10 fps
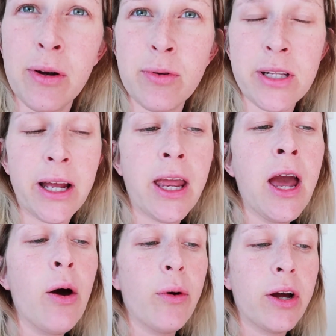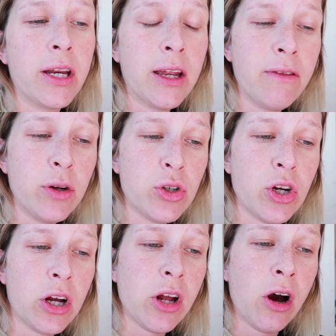But it was like, we're gonna give you a
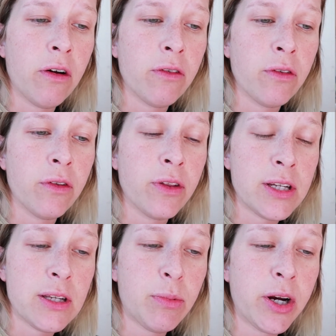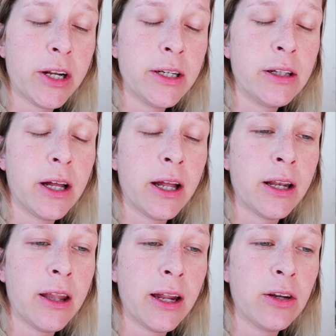shot of this Bricanil,
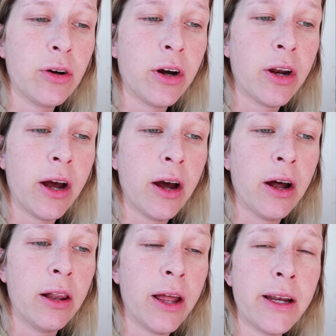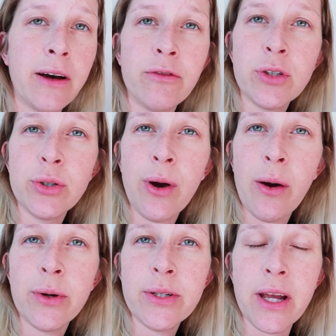and then you're gonna lay down for 2
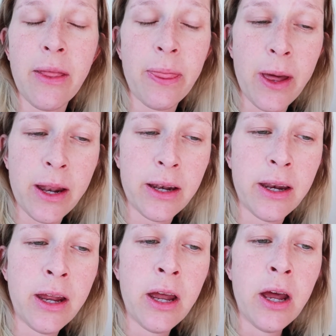hours, and then